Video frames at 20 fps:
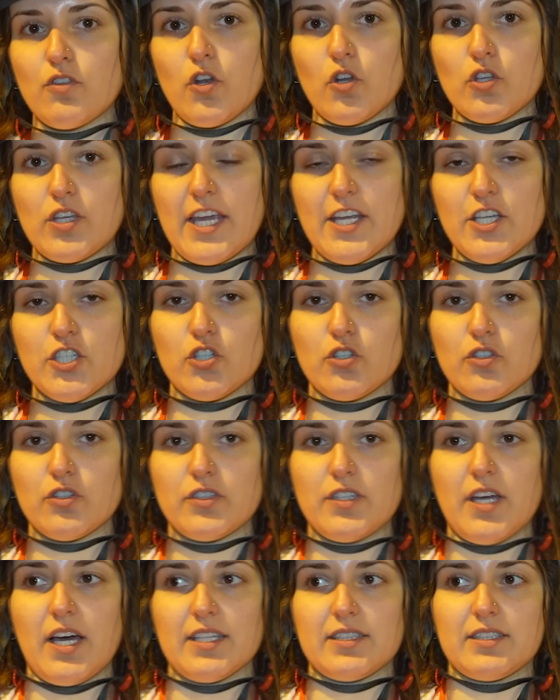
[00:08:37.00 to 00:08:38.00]
the
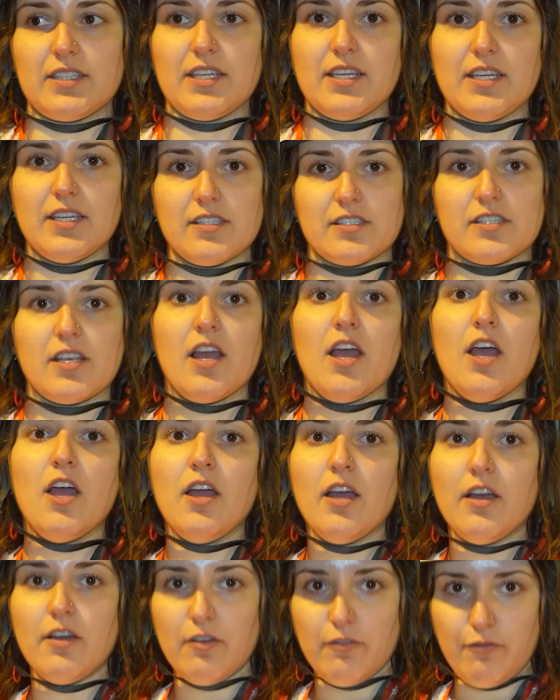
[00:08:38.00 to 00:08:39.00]
location that is
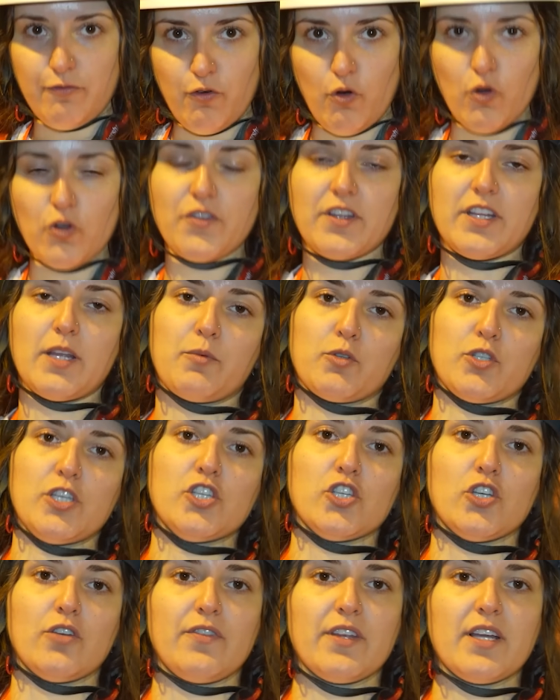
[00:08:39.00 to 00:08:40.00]
for the
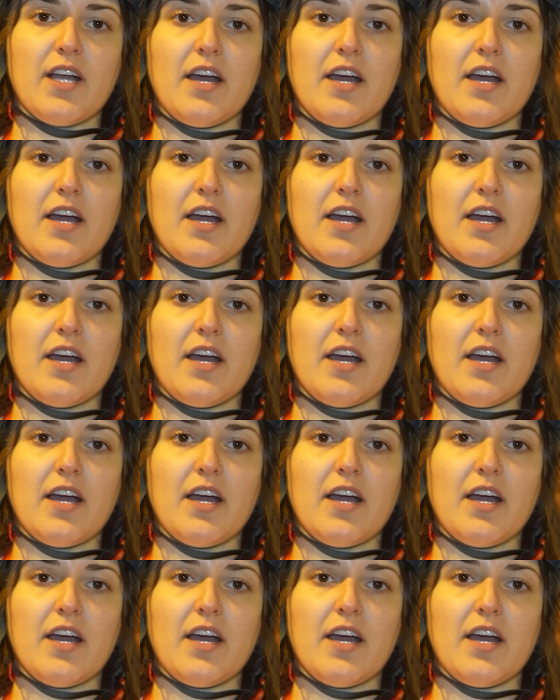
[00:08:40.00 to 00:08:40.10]
deposition of the